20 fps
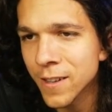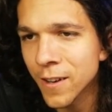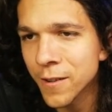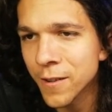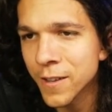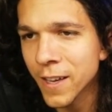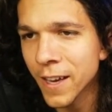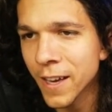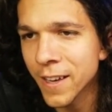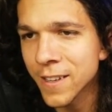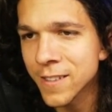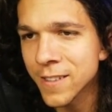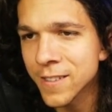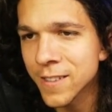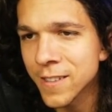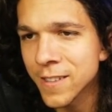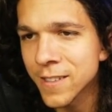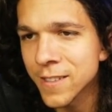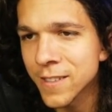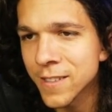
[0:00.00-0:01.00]
Okay,
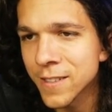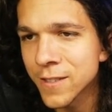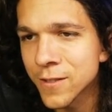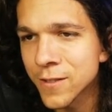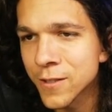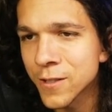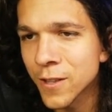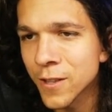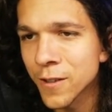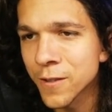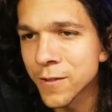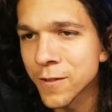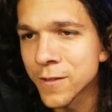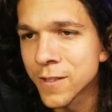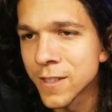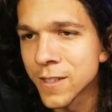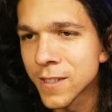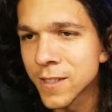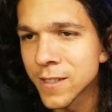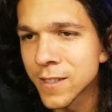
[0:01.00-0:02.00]
so
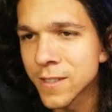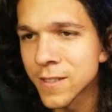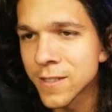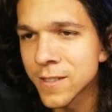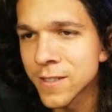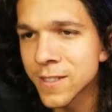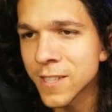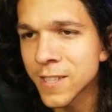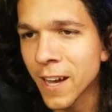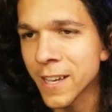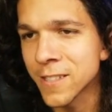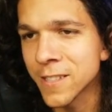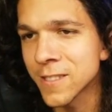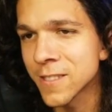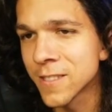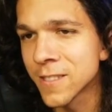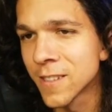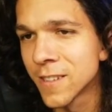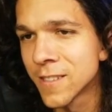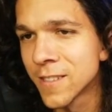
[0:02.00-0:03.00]
Zeiss.